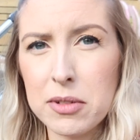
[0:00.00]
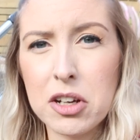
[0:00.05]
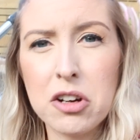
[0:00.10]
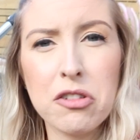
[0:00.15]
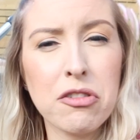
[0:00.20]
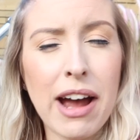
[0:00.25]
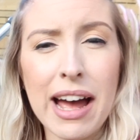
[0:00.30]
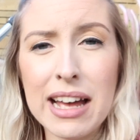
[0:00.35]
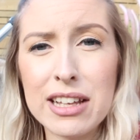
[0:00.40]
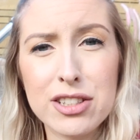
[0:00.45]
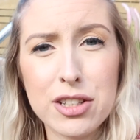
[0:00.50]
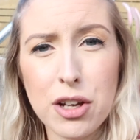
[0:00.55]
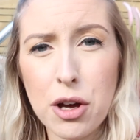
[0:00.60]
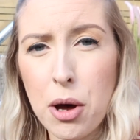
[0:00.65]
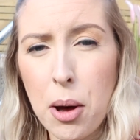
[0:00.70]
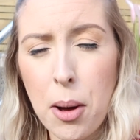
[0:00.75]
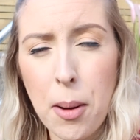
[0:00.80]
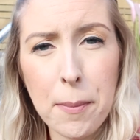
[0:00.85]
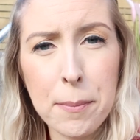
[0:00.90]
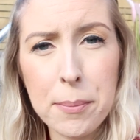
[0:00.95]
grass
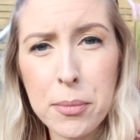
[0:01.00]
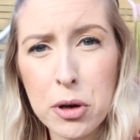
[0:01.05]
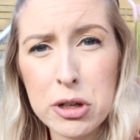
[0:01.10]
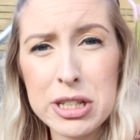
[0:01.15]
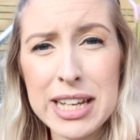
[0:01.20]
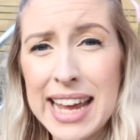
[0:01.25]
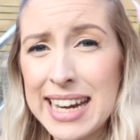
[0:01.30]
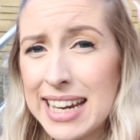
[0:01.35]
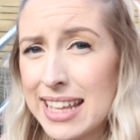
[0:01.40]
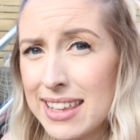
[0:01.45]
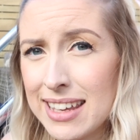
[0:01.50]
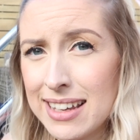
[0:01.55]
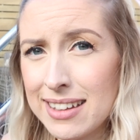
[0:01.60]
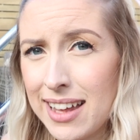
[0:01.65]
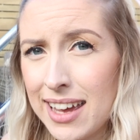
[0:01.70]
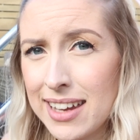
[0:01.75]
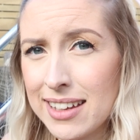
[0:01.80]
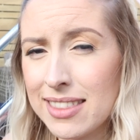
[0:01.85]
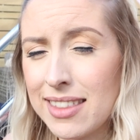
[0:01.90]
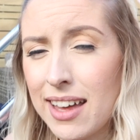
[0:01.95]
or mud, anything
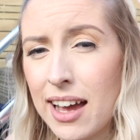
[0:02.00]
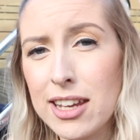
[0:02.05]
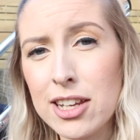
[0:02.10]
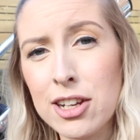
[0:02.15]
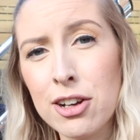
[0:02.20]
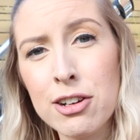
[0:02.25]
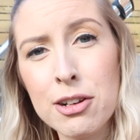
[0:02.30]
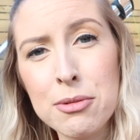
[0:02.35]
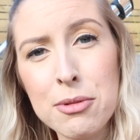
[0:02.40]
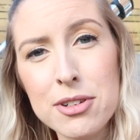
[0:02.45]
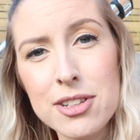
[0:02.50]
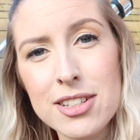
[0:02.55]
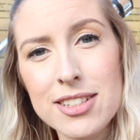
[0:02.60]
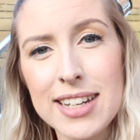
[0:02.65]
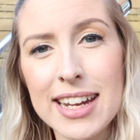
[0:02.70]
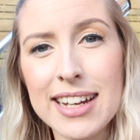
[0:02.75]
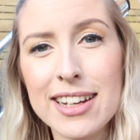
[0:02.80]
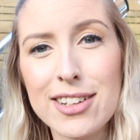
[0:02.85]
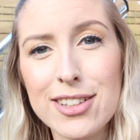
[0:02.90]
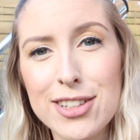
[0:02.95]
like that. You're going to want to
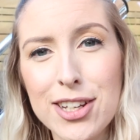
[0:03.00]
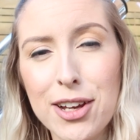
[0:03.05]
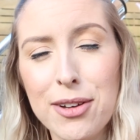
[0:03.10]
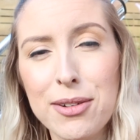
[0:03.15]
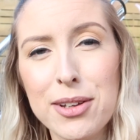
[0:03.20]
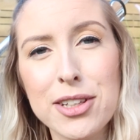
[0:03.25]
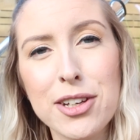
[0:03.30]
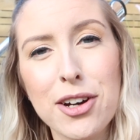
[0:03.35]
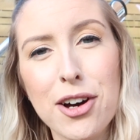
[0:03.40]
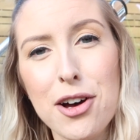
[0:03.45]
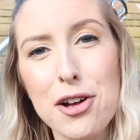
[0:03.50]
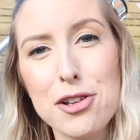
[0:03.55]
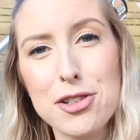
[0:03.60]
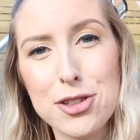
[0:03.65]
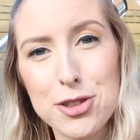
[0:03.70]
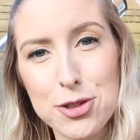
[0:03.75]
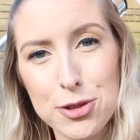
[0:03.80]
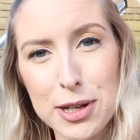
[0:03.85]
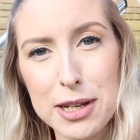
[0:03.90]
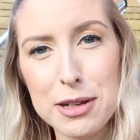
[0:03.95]
stick to your
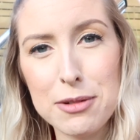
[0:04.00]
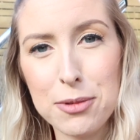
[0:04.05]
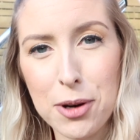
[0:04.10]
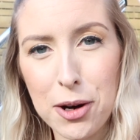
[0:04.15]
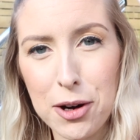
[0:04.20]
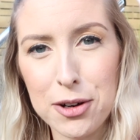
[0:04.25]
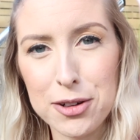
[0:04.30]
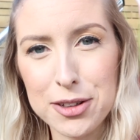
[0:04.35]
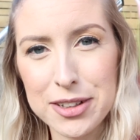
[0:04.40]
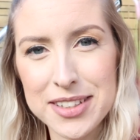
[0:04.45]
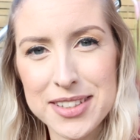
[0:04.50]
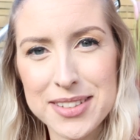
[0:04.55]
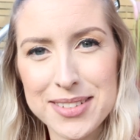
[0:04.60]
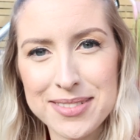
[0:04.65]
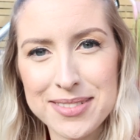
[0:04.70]
street walks.